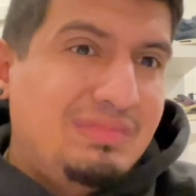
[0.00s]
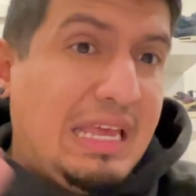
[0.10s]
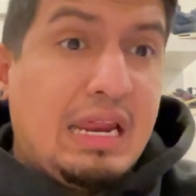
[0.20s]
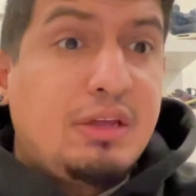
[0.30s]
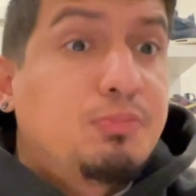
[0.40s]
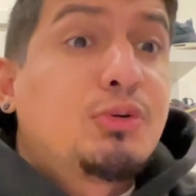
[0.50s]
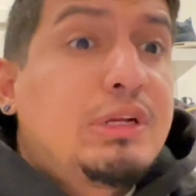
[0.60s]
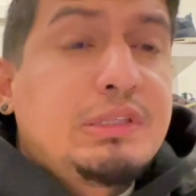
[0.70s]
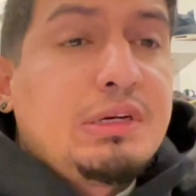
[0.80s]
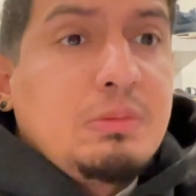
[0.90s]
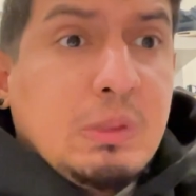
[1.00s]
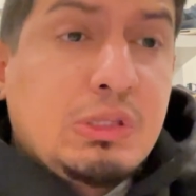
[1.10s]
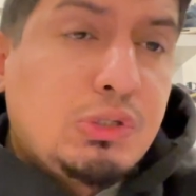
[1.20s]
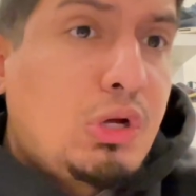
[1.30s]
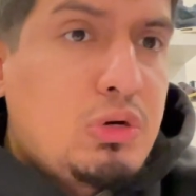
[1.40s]
And I predicted it a
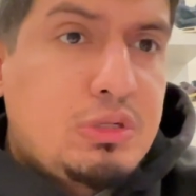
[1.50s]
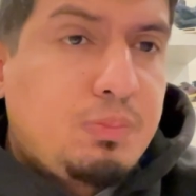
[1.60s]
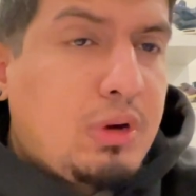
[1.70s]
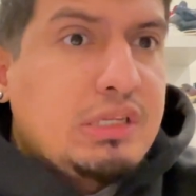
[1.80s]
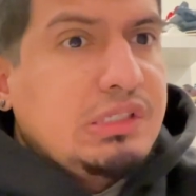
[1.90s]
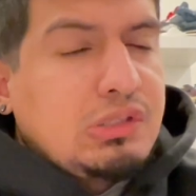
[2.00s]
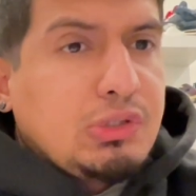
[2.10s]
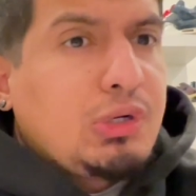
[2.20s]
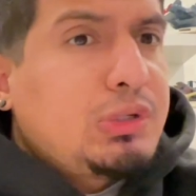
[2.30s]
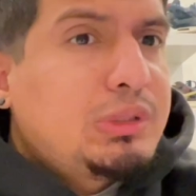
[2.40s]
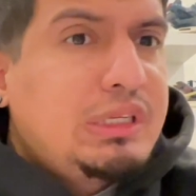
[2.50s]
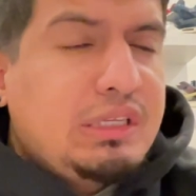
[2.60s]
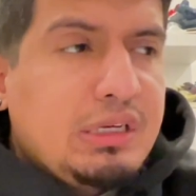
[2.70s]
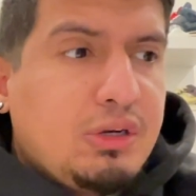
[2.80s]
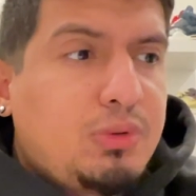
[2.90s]
month ago, and the prices are
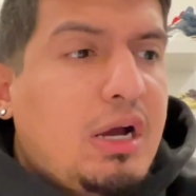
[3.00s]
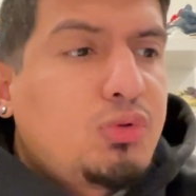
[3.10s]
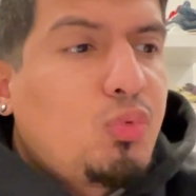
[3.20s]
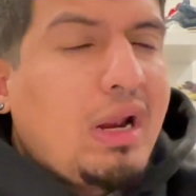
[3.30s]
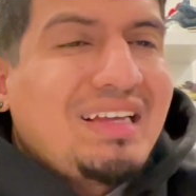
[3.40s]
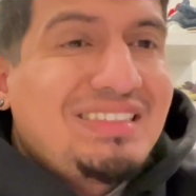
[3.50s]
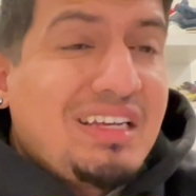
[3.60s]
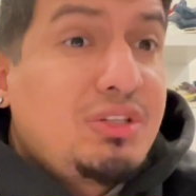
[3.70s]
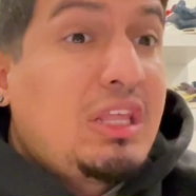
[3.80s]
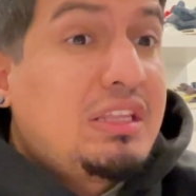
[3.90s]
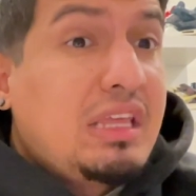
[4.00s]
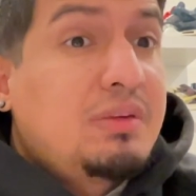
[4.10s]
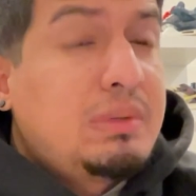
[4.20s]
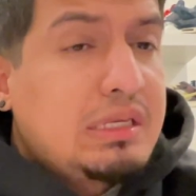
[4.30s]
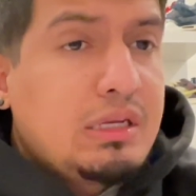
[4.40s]
currently around what I said
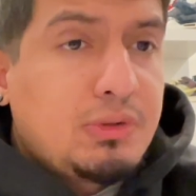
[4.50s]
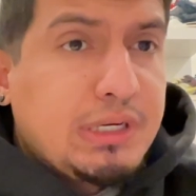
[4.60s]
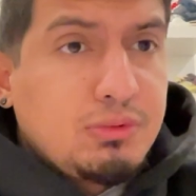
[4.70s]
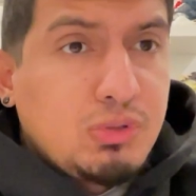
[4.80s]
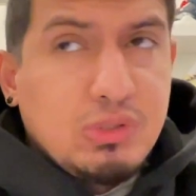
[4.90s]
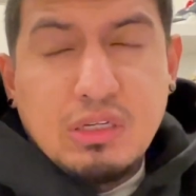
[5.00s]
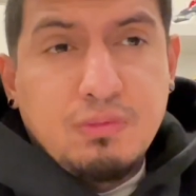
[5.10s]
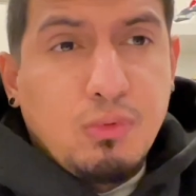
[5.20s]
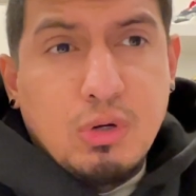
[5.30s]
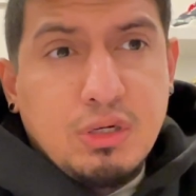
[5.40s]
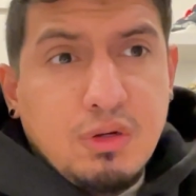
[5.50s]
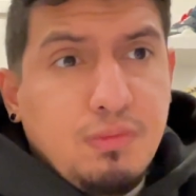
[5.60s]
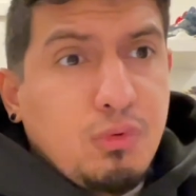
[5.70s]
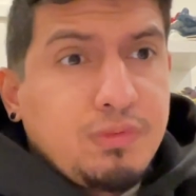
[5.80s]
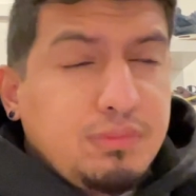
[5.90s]
they'd be, right? Which was like 400,
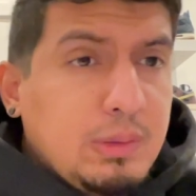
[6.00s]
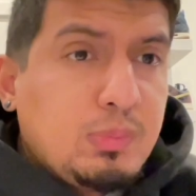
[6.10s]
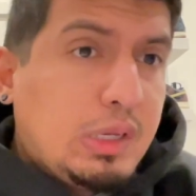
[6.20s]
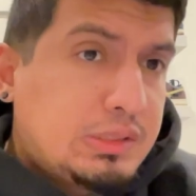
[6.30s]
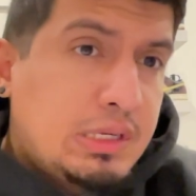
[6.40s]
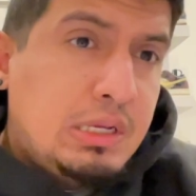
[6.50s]
450 plus.